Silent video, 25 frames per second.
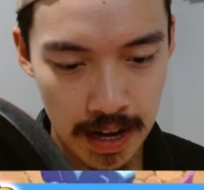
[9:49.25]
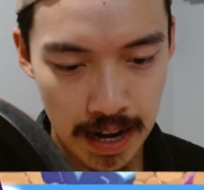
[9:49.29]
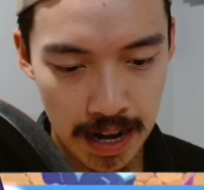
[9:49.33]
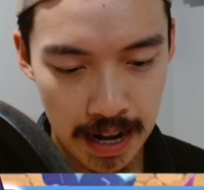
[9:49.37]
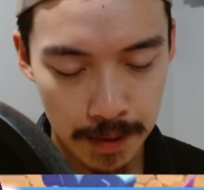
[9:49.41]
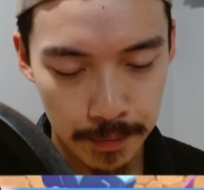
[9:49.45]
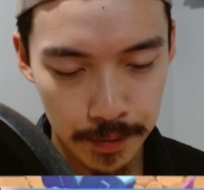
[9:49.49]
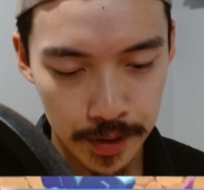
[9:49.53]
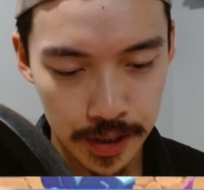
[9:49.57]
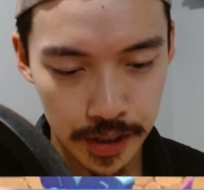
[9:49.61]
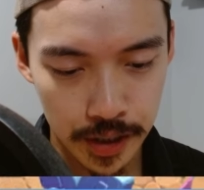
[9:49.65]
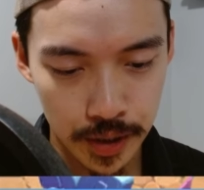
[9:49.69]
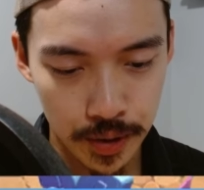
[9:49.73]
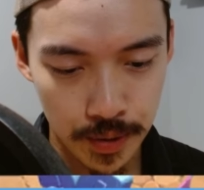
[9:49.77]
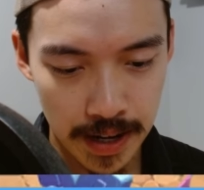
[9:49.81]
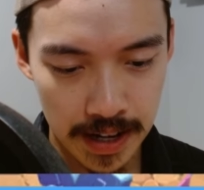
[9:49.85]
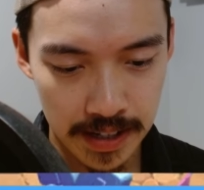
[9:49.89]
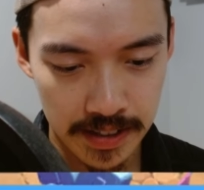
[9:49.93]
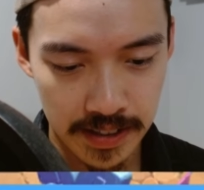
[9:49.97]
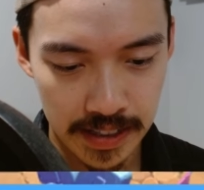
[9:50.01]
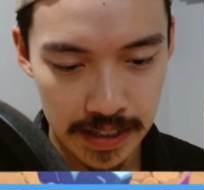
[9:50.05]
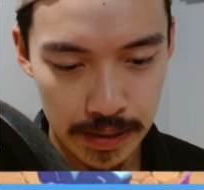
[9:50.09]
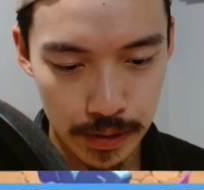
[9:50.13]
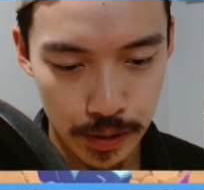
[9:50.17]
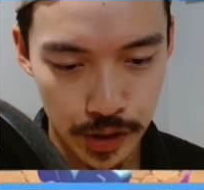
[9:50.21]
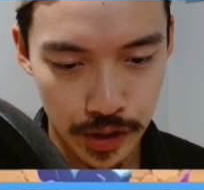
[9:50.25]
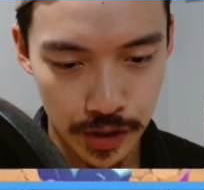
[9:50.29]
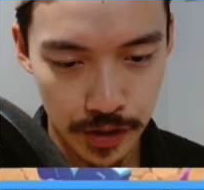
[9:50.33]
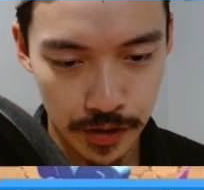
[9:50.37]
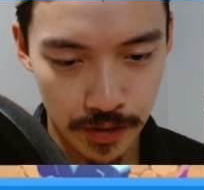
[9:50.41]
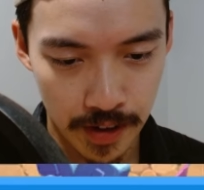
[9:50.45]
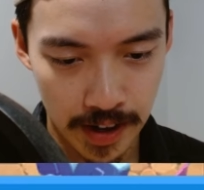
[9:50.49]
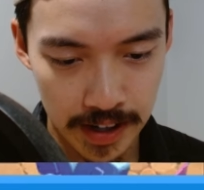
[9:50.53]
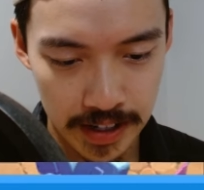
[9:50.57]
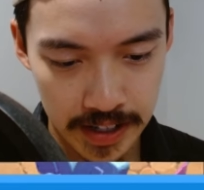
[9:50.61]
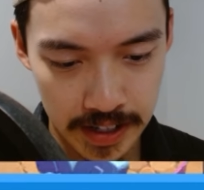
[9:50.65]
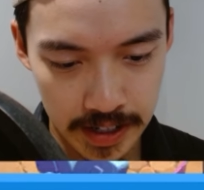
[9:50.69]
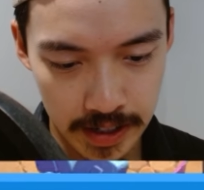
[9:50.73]
I'm going to go Executioner
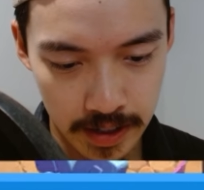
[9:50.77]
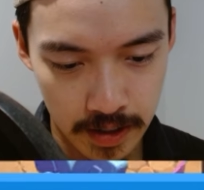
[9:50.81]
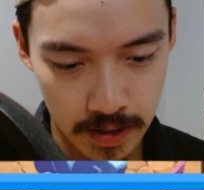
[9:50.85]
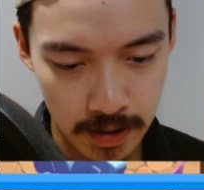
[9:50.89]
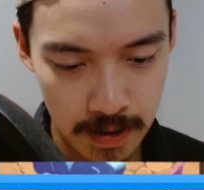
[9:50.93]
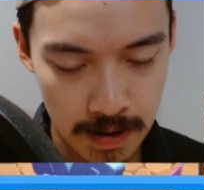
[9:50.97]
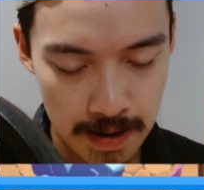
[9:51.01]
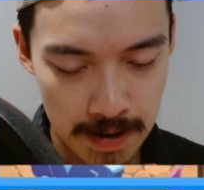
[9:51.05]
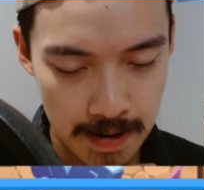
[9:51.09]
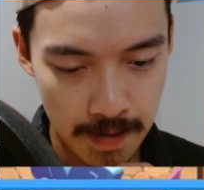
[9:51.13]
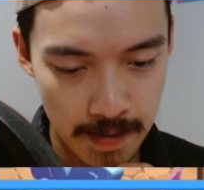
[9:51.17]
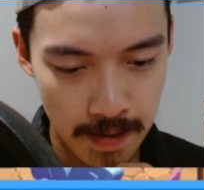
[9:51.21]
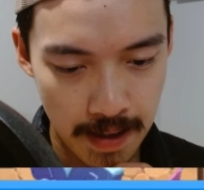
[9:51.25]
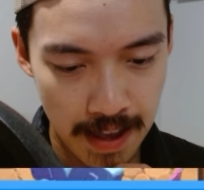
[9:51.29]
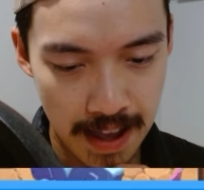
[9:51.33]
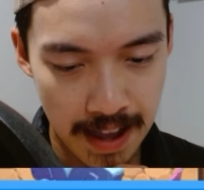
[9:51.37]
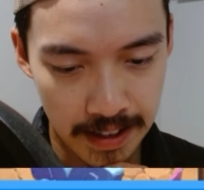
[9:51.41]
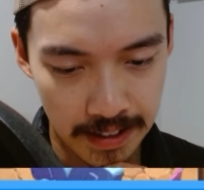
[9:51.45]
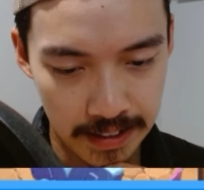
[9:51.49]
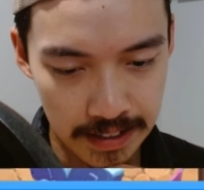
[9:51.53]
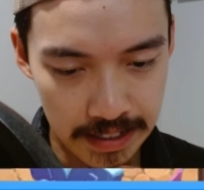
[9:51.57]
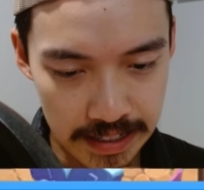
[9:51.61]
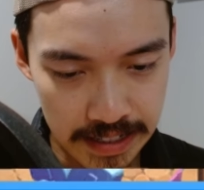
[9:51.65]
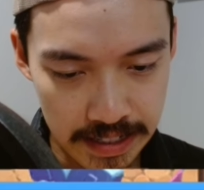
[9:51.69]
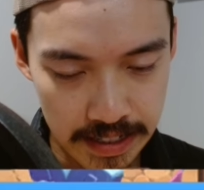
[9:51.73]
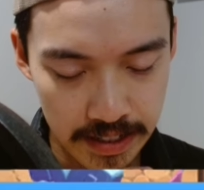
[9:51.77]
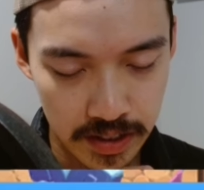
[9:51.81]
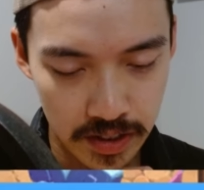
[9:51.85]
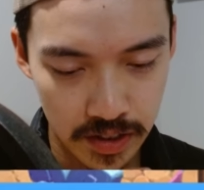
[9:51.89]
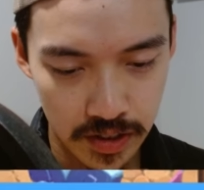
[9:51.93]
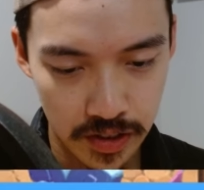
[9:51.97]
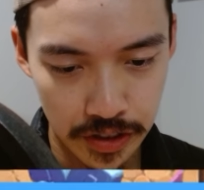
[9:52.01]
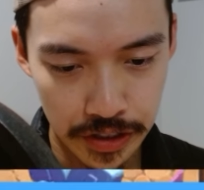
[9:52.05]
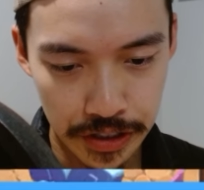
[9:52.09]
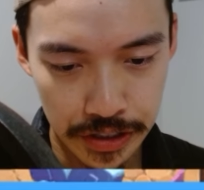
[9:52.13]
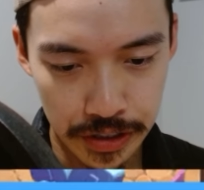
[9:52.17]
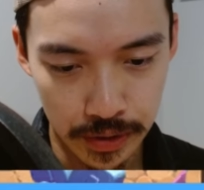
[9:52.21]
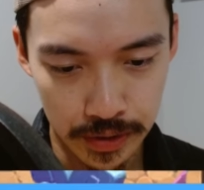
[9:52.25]
right here. At
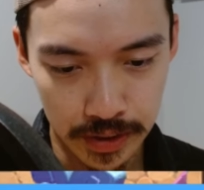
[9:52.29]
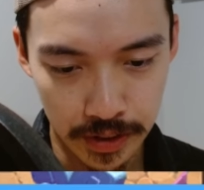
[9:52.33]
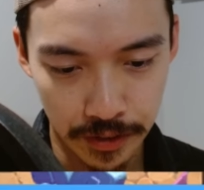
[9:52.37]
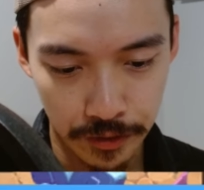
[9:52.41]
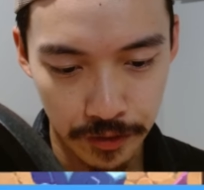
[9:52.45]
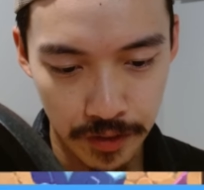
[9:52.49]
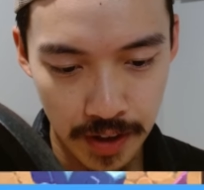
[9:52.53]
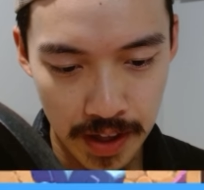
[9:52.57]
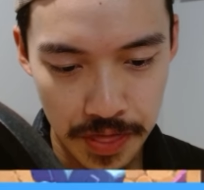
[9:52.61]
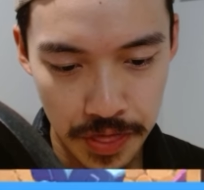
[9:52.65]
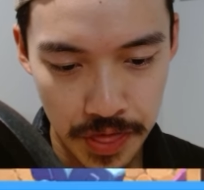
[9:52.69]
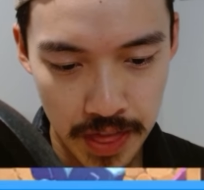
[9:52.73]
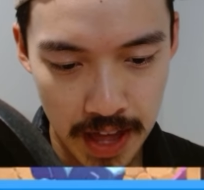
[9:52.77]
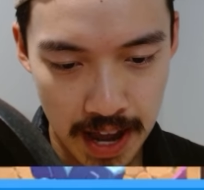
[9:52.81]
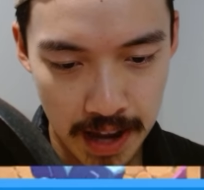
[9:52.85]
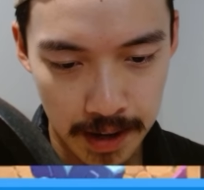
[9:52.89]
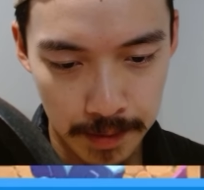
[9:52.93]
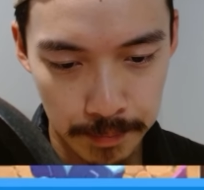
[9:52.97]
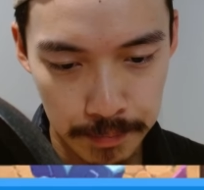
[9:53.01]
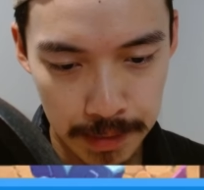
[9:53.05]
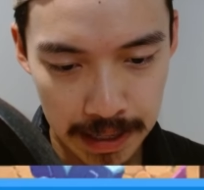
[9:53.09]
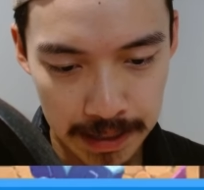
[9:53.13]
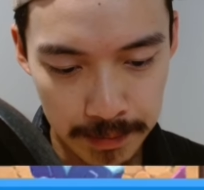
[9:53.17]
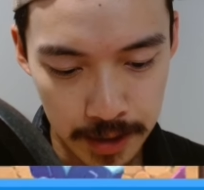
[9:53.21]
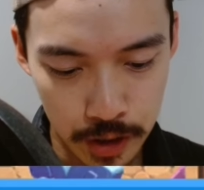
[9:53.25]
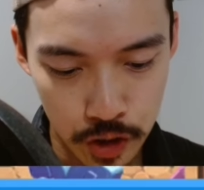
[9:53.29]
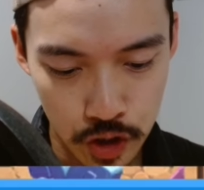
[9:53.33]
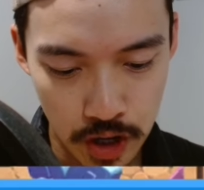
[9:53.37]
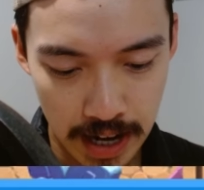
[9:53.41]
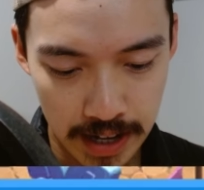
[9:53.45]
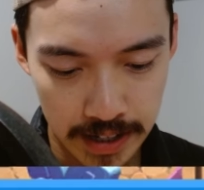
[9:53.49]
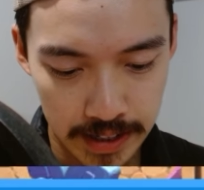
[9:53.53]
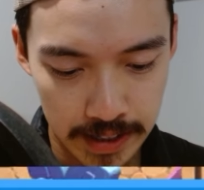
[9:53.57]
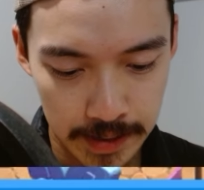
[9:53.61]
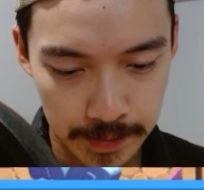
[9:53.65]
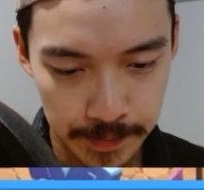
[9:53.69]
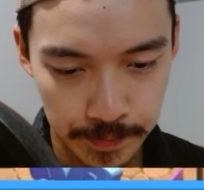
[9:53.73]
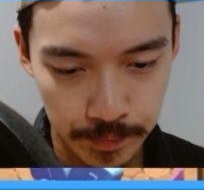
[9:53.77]
least, you know, defend that Baby
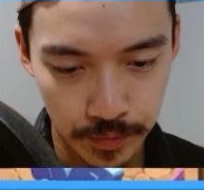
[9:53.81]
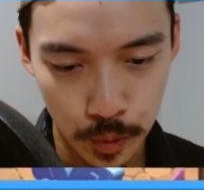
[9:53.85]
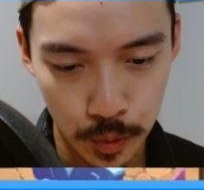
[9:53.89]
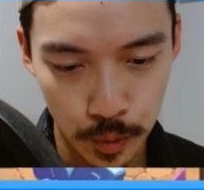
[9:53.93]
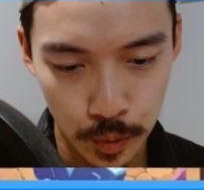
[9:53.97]
Dragon.